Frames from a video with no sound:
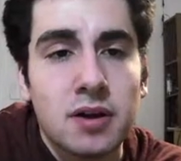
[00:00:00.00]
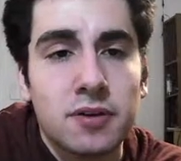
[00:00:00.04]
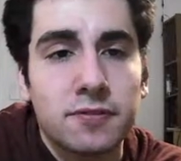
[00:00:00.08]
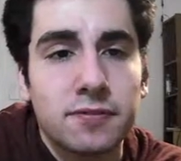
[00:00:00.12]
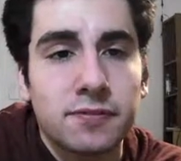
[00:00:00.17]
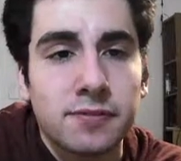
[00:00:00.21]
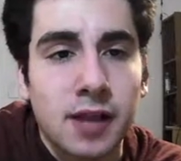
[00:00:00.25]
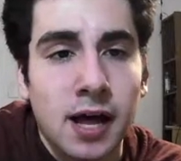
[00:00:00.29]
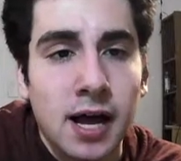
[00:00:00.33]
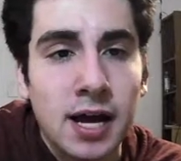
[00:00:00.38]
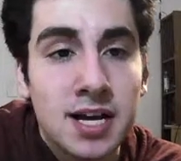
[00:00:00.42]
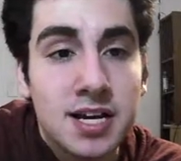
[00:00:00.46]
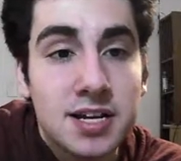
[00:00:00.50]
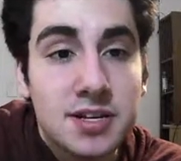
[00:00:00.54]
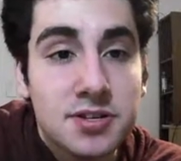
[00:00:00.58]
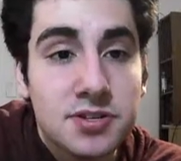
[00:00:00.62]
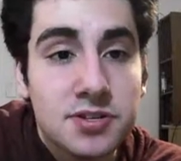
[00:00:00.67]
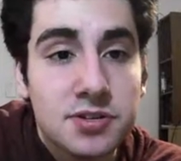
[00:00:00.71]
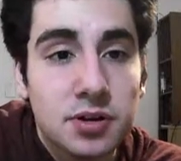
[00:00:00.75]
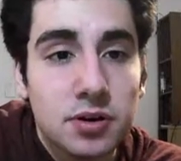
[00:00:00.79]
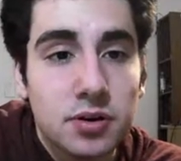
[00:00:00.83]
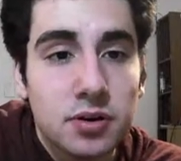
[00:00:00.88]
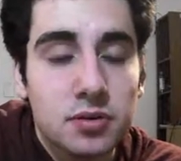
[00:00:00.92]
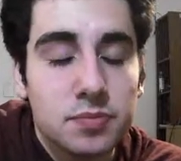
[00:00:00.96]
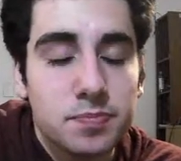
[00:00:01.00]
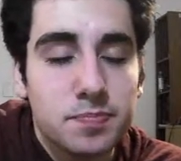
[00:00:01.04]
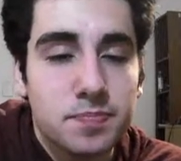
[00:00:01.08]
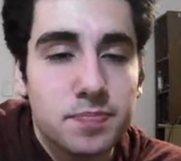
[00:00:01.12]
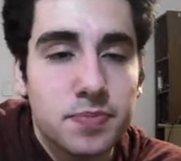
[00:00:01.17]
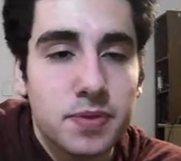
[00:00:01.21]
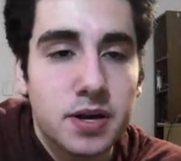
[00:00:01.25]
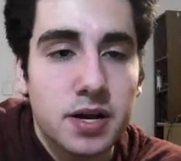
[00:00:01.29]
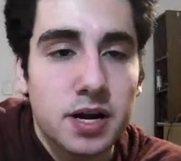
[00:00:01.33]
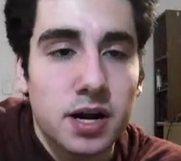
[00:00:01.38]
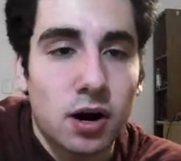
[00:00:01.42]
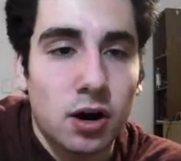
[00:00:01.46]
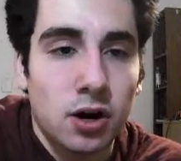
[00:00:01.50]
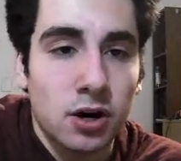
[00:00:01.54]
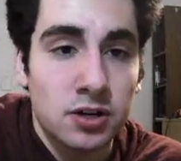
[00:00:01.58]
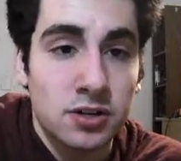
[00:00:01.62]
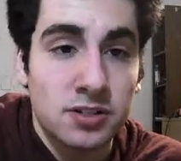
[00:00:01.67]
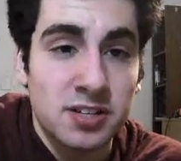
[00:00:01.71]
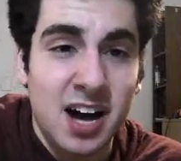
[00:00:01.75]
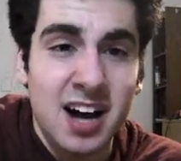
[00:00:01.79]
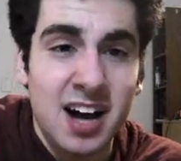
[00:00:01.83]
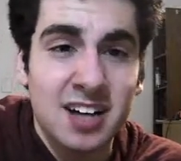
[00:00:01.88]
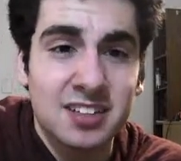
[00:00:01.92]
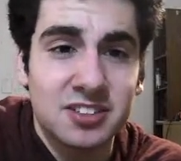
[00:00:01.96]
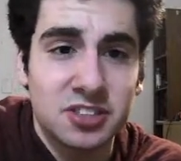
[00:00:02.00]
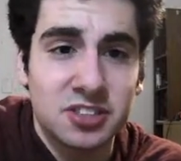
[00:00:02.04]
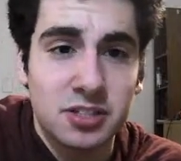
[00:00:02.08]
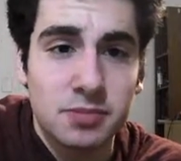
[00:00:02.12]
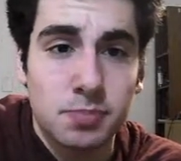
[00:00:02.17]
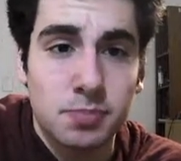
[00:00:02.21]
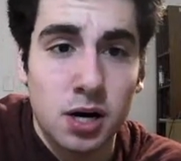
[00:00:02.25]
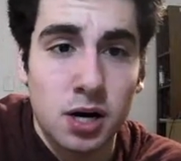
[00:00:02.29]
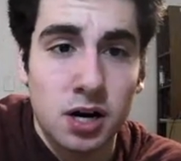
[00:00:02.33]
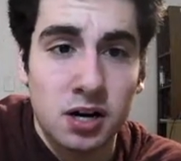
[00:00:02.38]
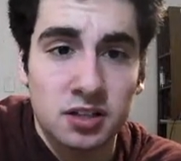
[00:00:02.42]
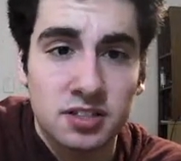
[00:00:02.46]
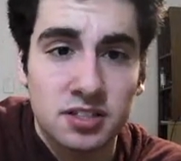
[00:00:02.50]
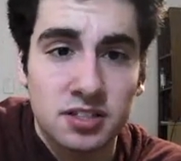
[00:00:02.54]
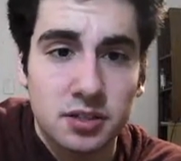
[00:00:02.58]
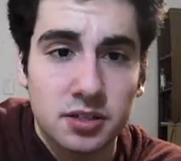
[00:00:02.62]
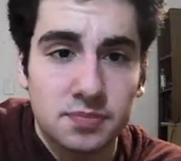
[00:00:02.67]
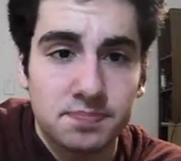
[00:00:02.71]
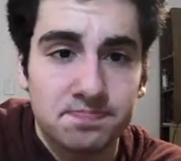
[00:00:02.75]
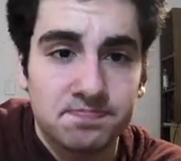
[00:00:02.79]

Flies are not good bugs.